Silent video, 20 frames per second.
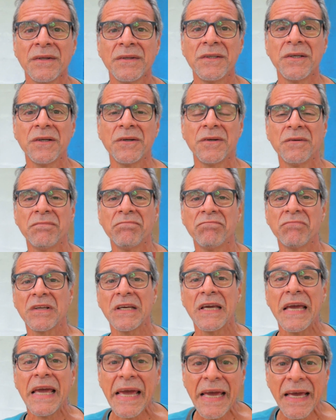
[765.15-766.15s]
to
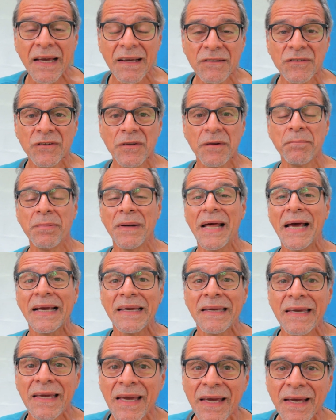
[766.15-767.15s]
cakes to
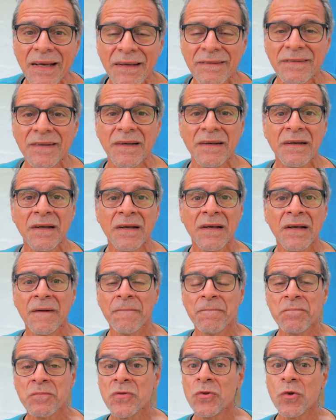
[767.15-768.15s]
black cakes, and
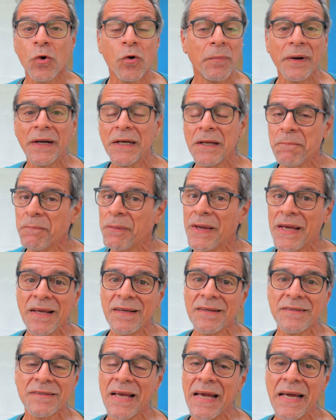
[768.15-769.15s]
nobody
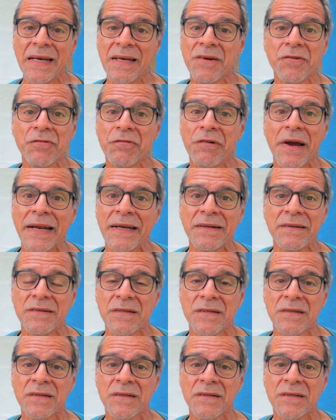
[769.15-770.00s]
pays any rent.